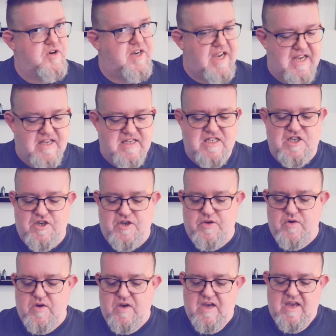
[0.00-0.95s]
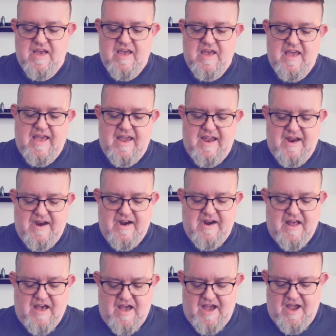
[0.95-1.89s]
book gets to.
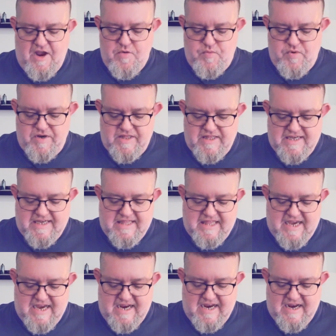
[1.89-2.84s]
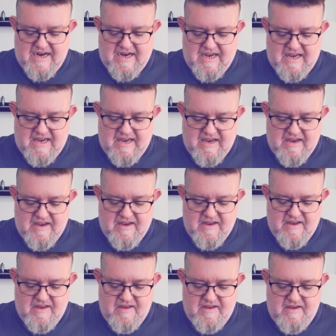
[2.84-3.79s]
And I really like
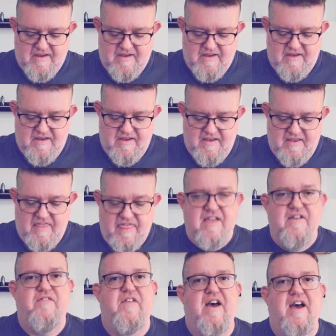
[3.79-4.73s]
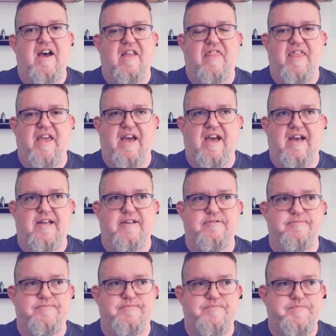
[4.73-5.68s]
the fact
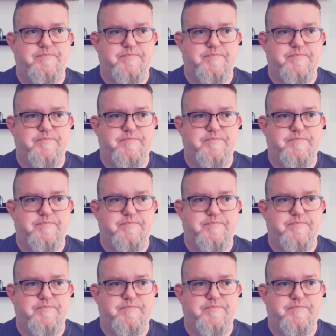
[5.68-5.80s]
that